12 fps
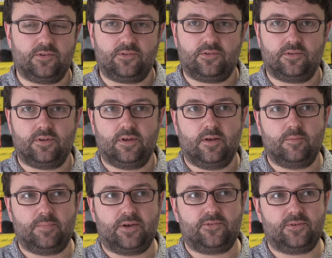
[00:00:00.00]
that's
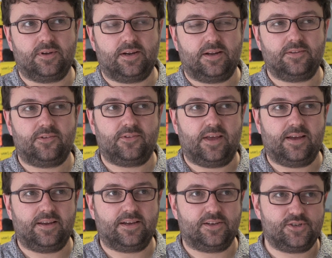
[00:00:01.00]
based on an
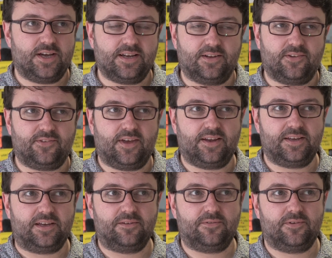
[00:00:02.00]
understanding, a shared
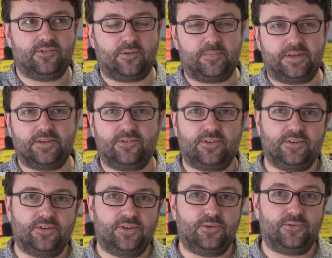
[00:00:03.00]
understanding of something that's
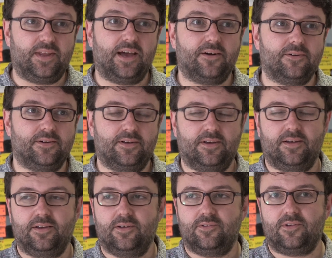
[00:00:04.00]
in the news now.
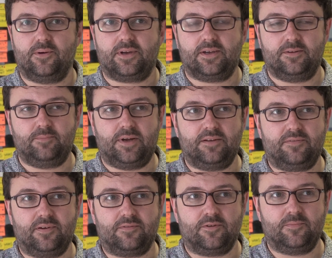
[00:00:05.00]
So it can
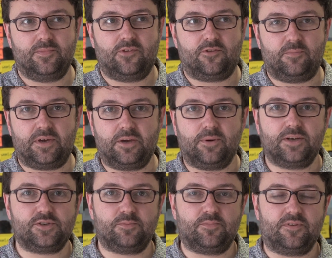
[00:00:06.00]
benefit from
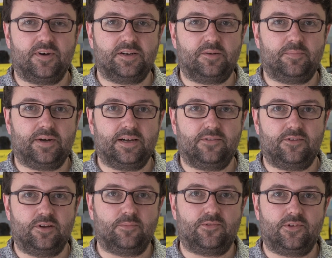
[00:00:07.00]
disambiguation provided by a
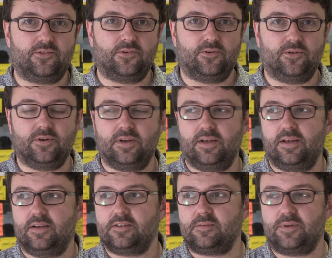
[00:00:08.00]
synopsis or
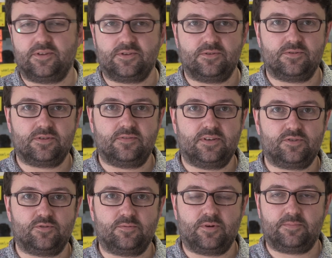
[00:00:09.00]
some other sorts of
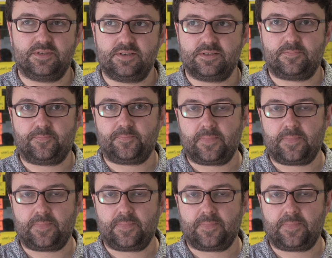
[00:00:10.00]
literal properties.